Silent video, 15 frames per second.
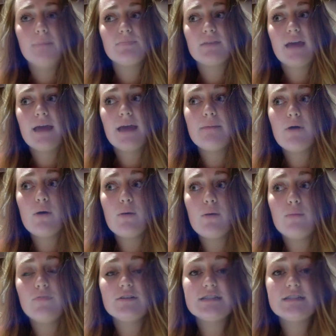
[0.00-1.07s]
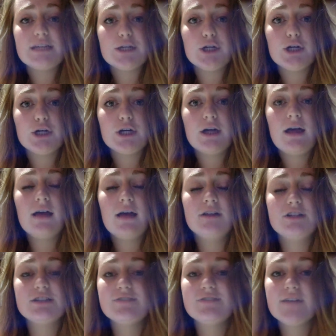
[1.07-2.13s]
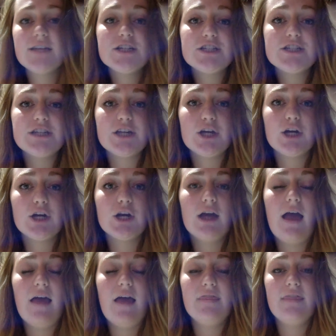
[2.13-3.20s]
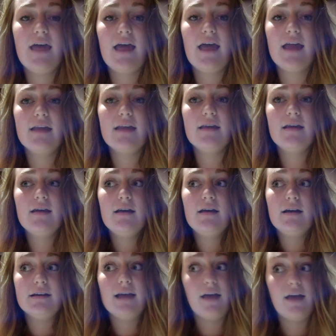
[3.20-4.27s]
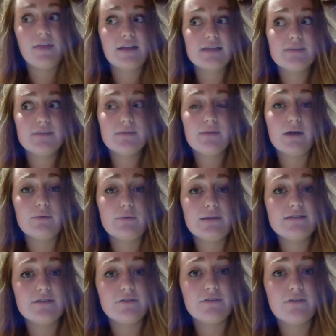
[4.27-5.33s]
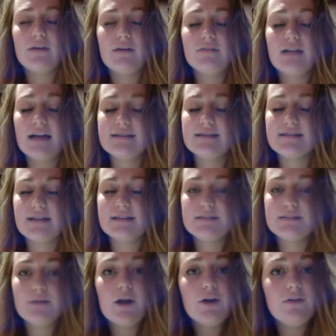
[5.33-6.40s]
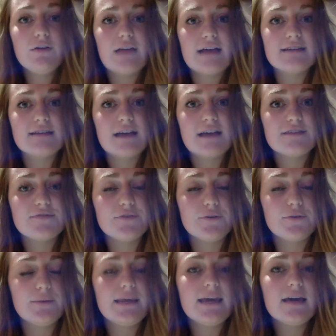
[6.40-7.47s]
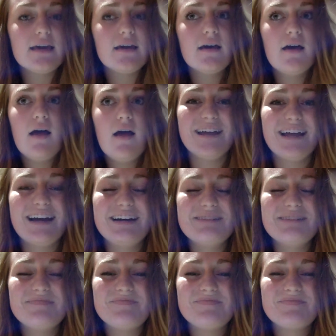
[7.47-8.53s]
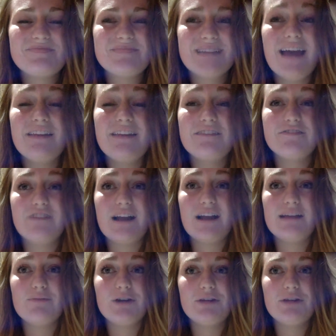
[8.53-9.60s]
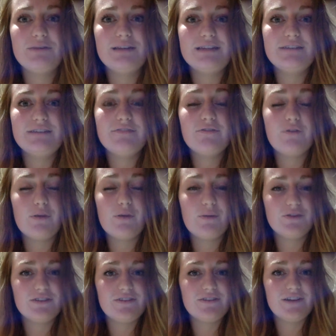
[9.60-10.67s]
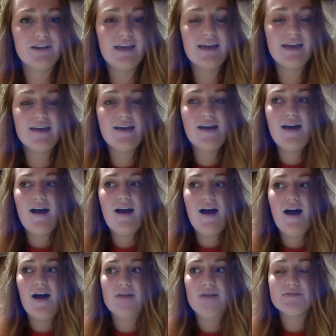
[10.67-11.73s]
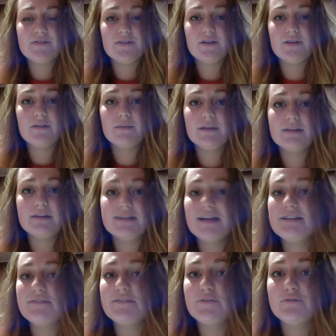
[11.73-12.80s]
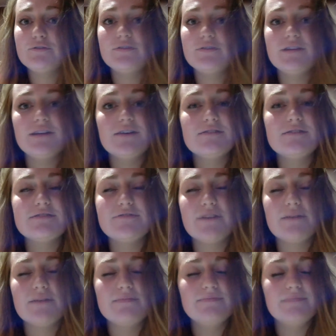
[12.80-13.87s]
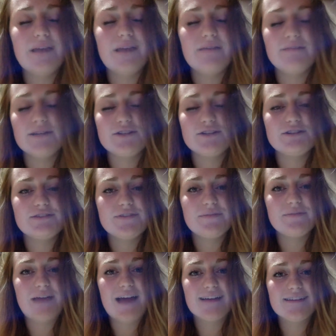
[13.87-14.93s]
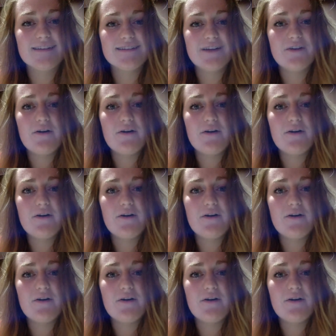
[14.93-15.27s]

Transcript: came home for dinner, just finished dinner, and then, yeah, that's been my week so far. I have class again tomorrow, last class for the week. Yeah, then Friday morning we leave for Monteverde. So there'll be a ton of cool videos and pictures from that. So